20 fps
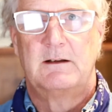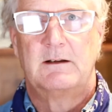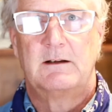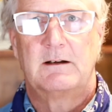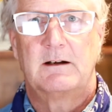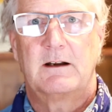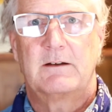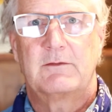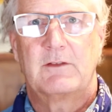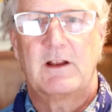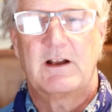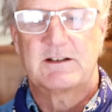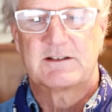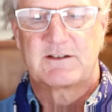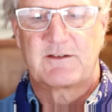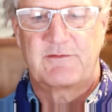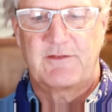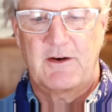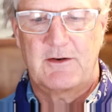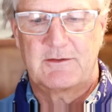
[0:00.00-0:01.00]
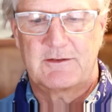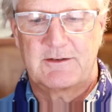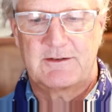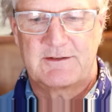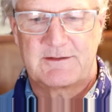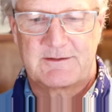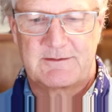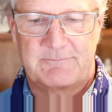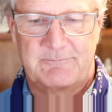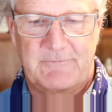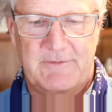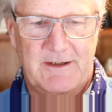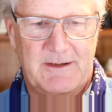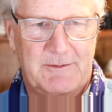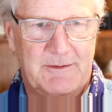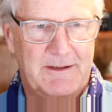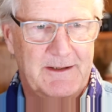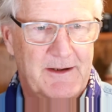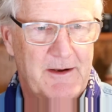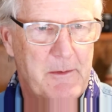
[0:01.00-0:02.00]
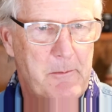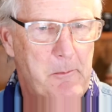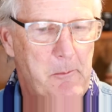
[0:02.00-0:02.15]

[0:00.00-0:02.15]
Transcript: I've lost focus. There we go.